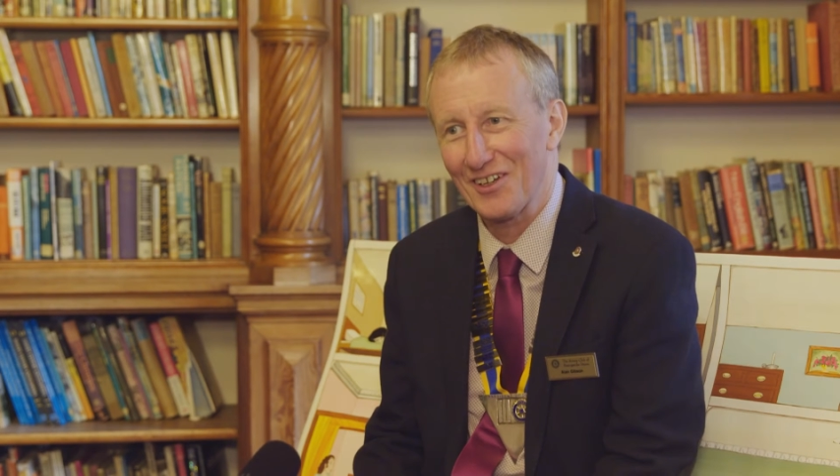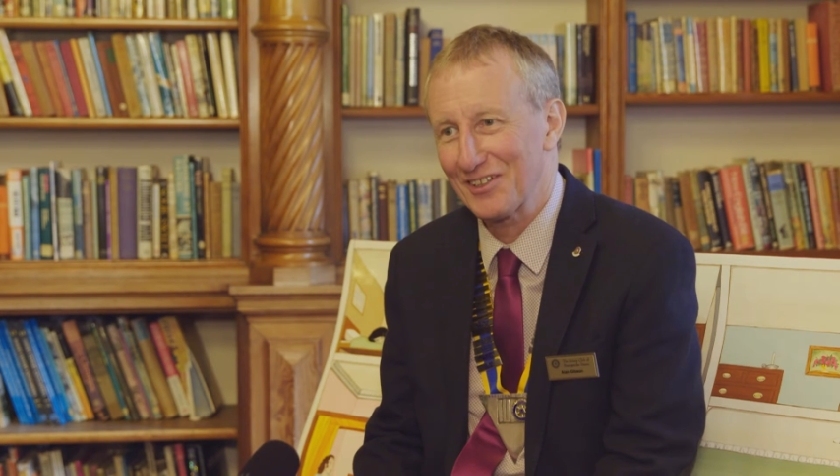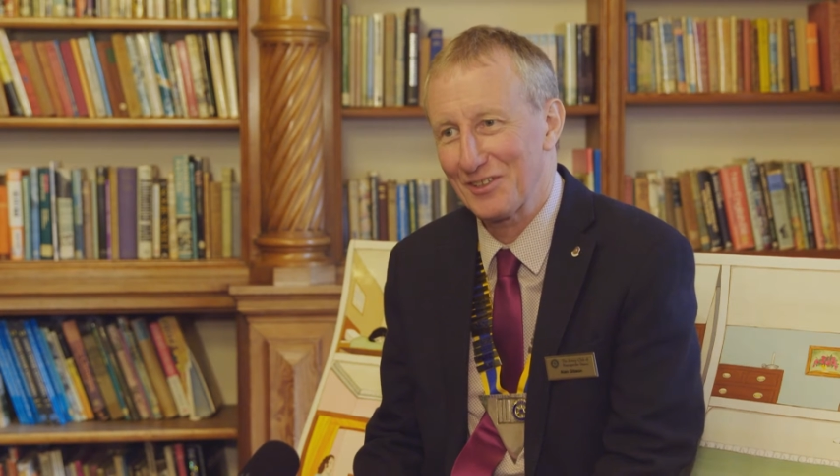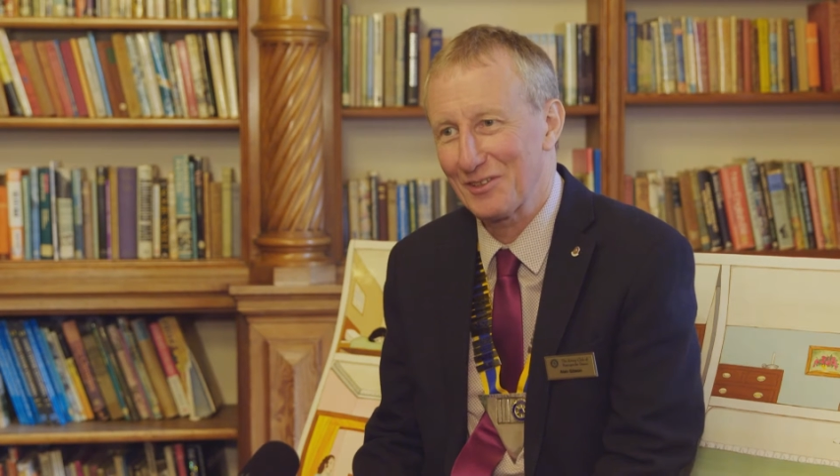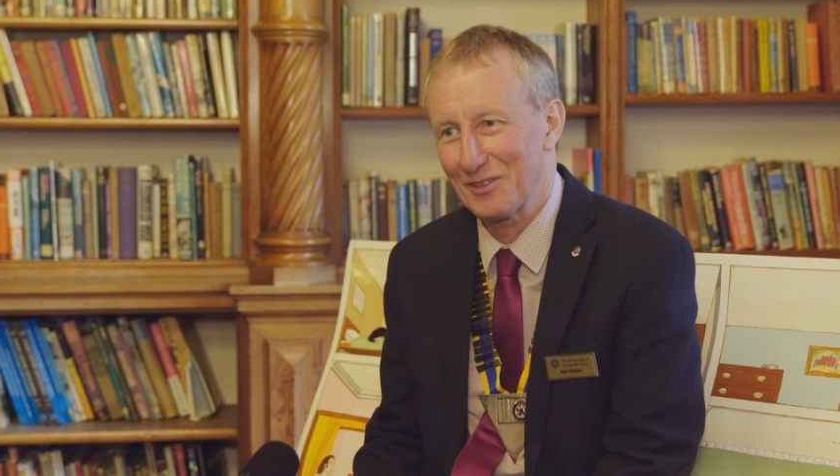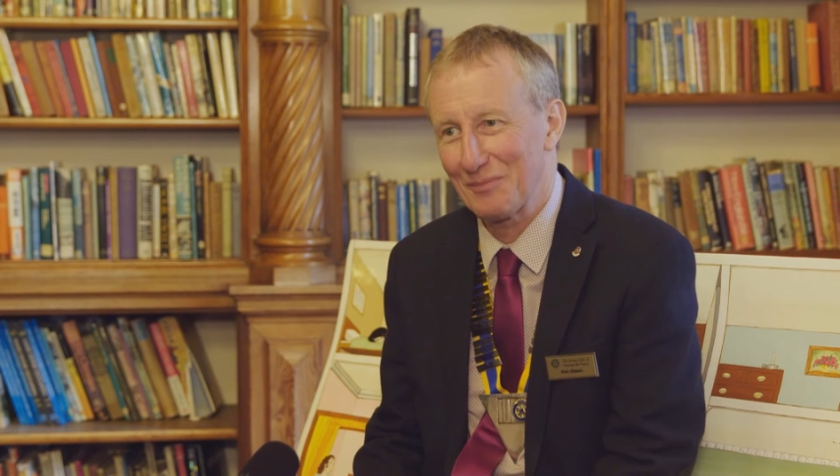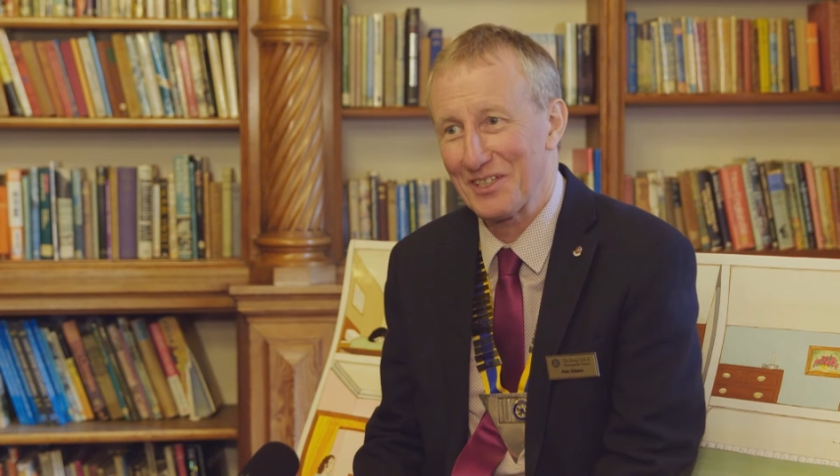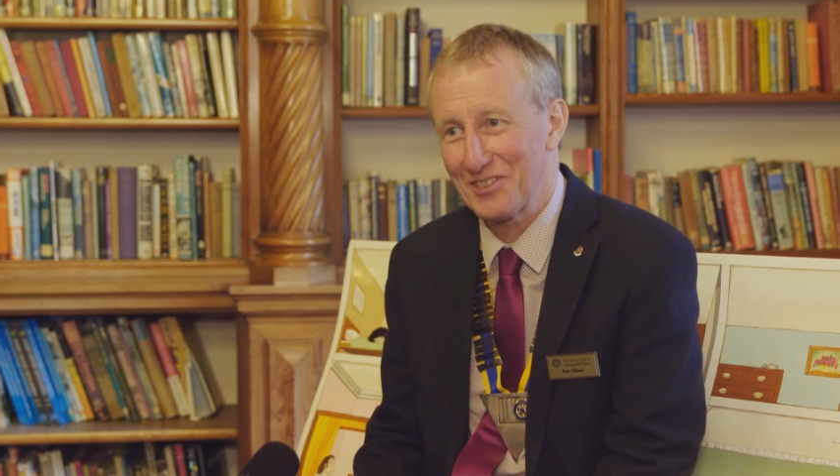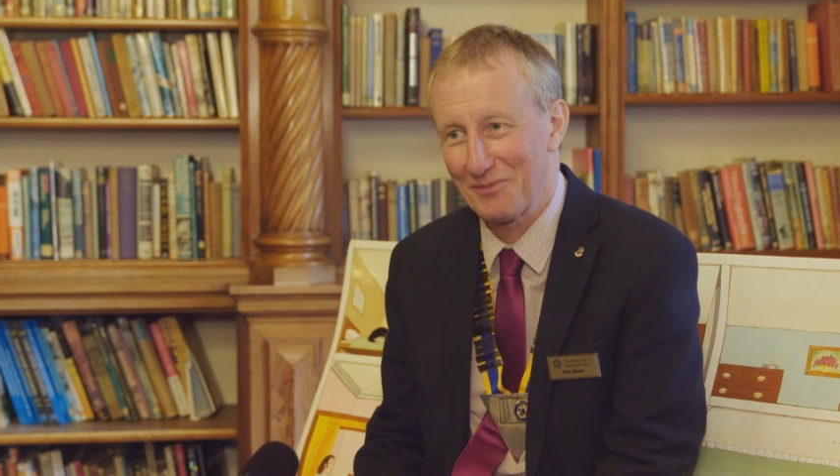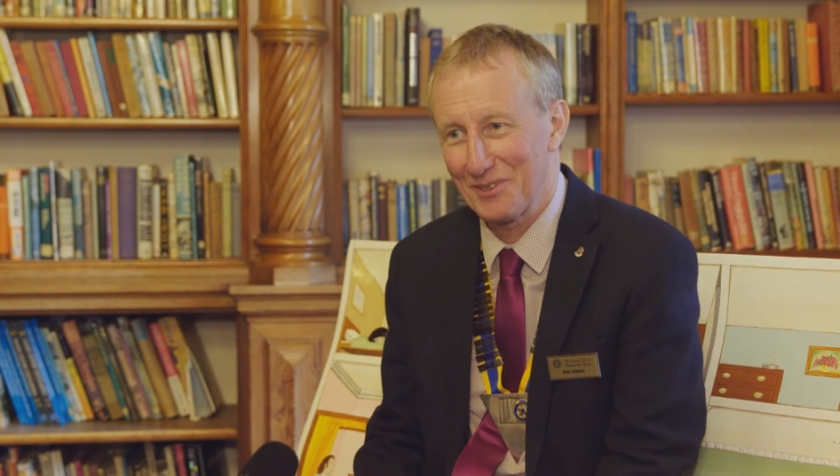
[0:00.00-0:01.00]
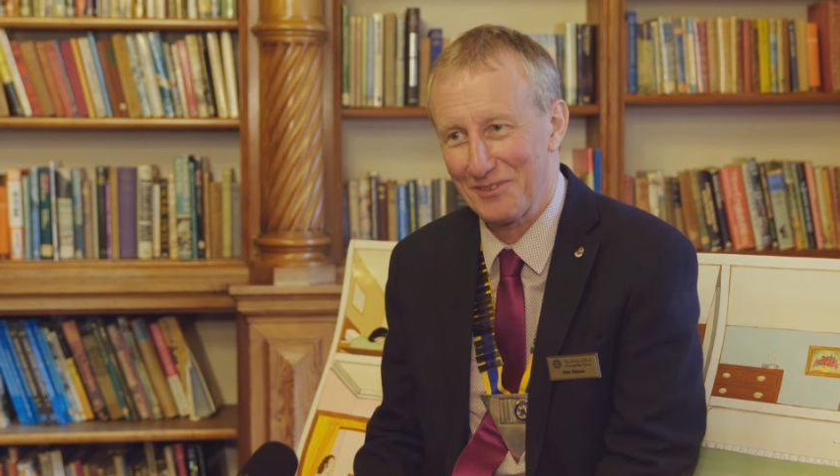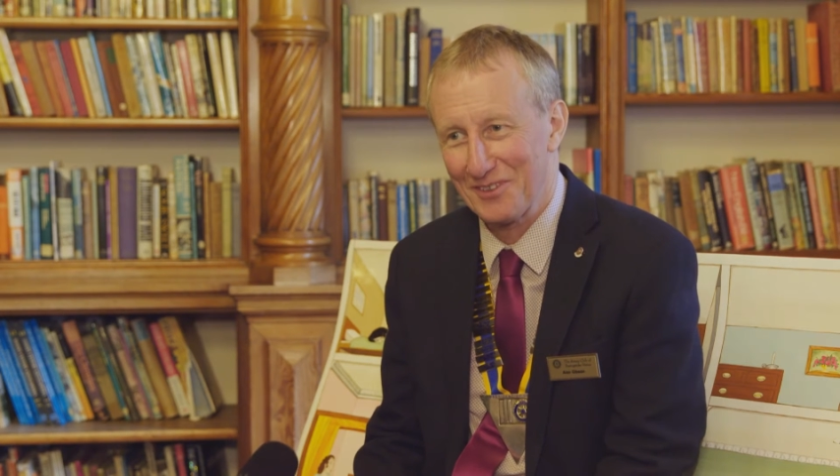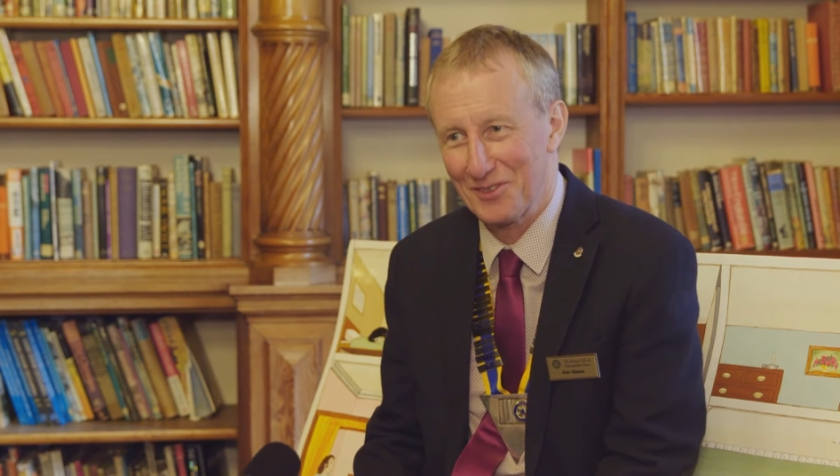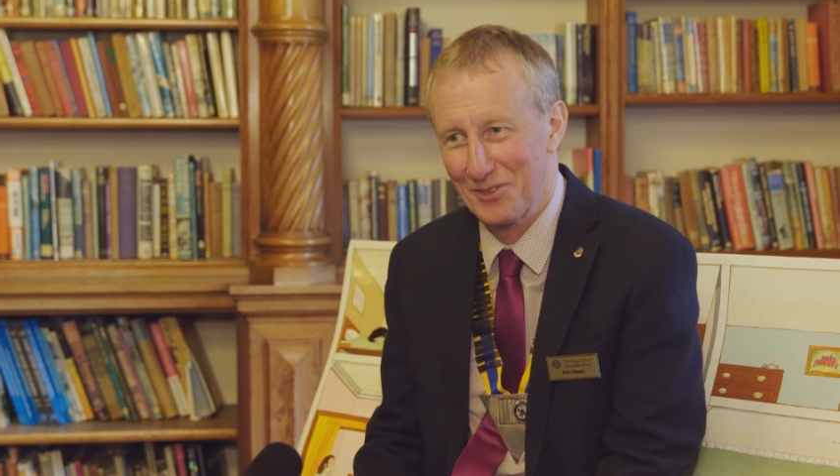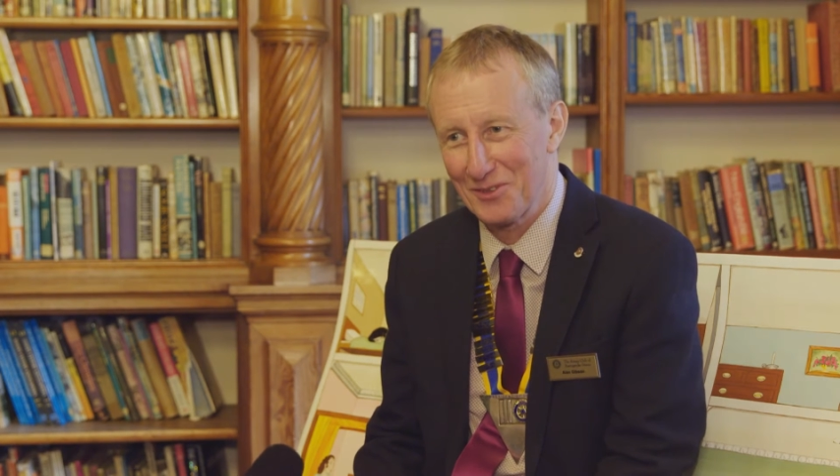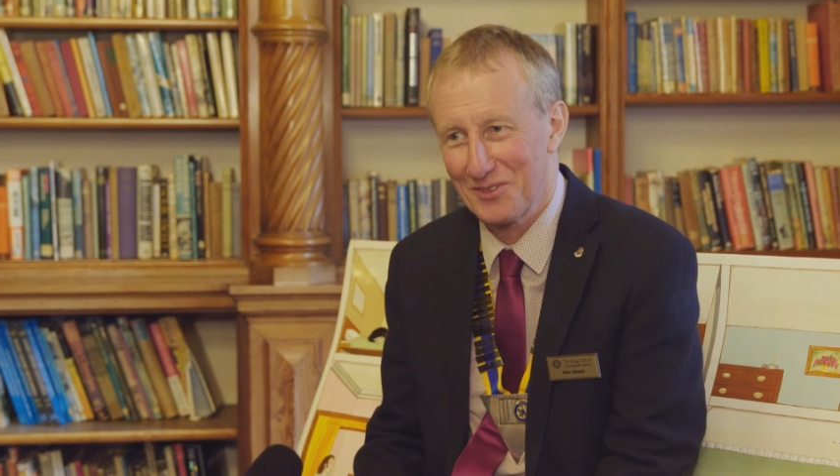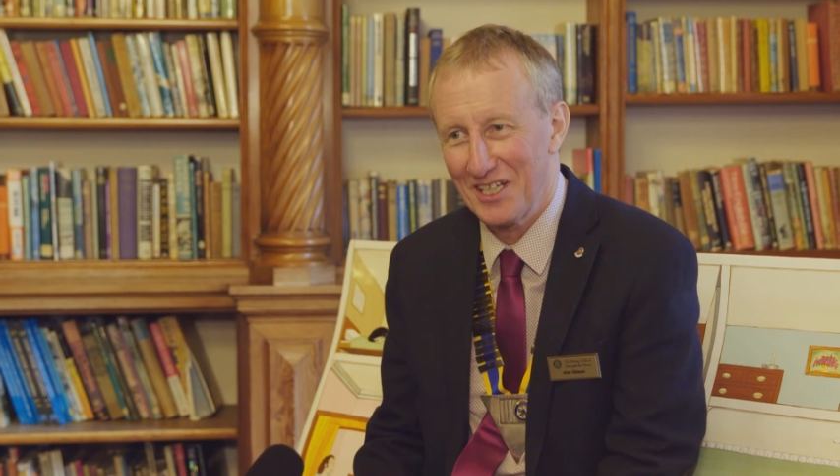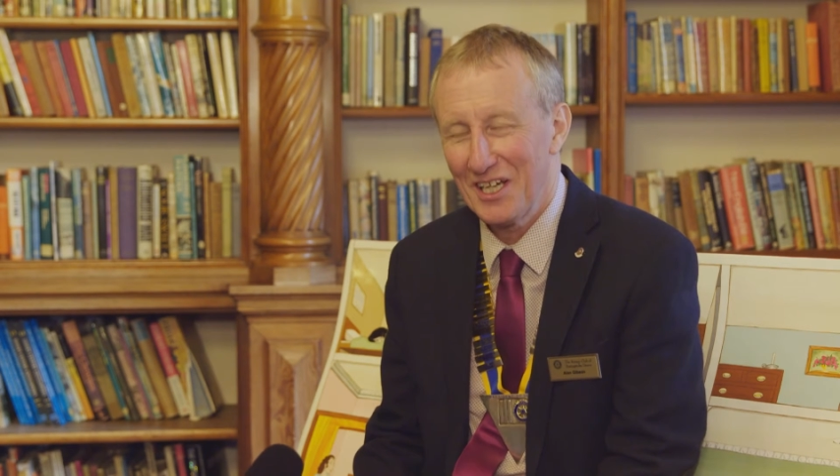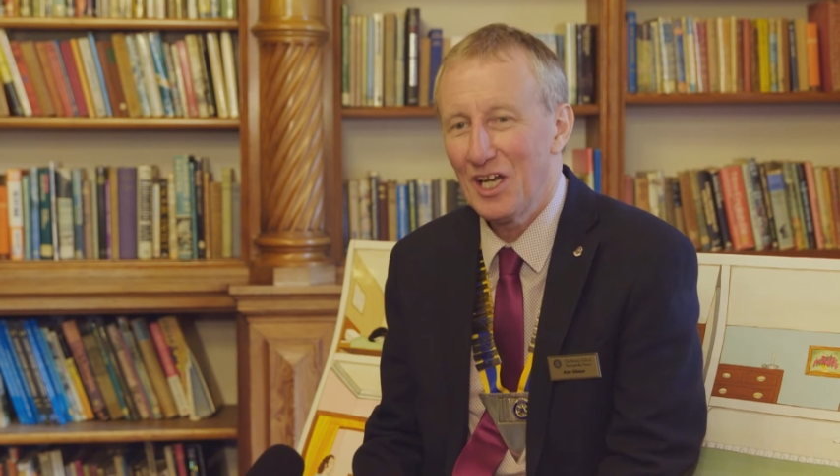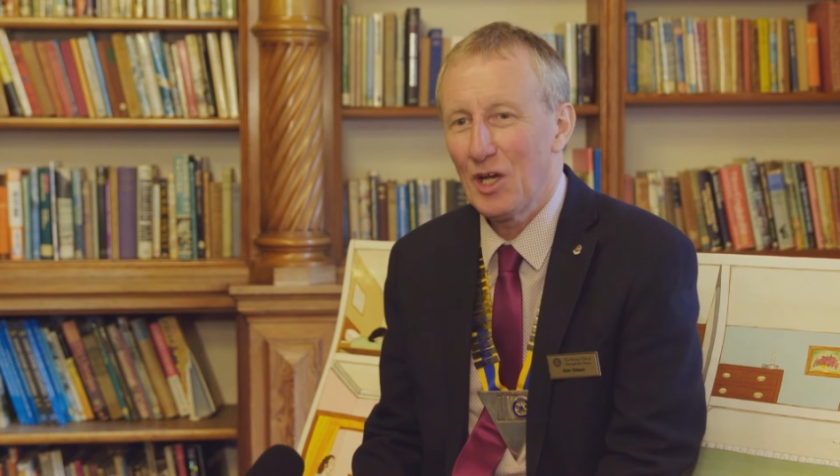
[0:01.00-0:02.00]
like I'd imagined we were going to choose,
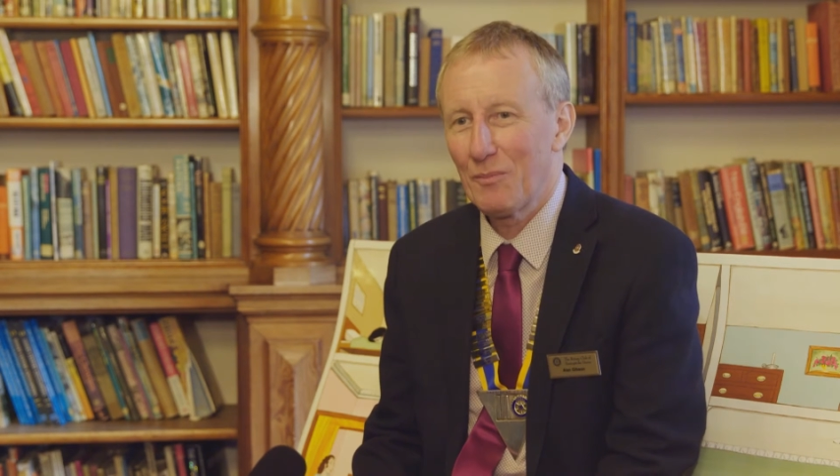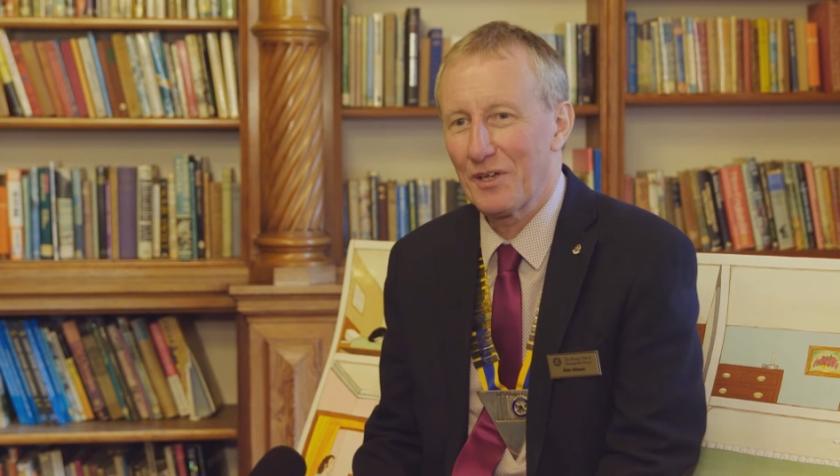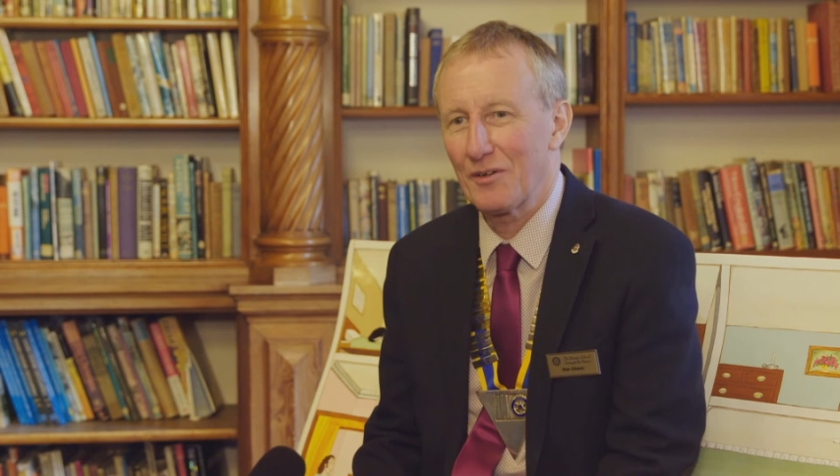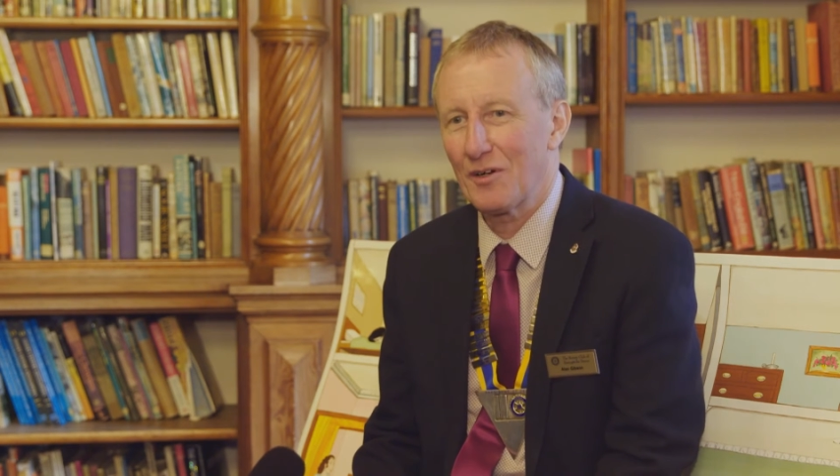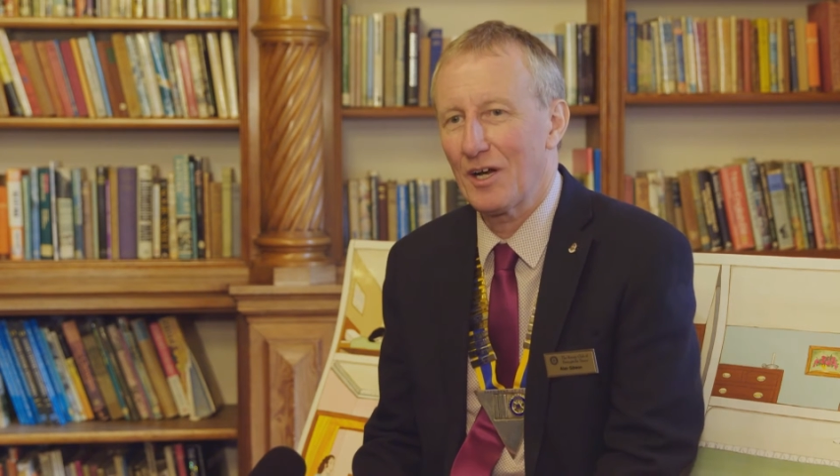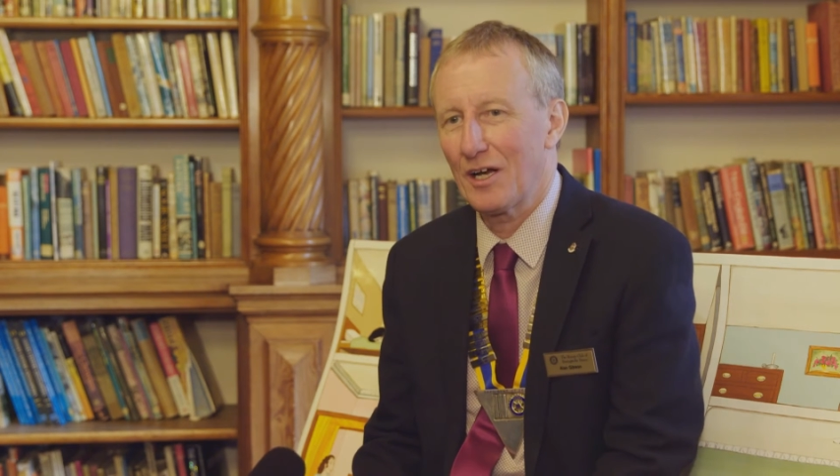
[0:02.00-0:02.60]
but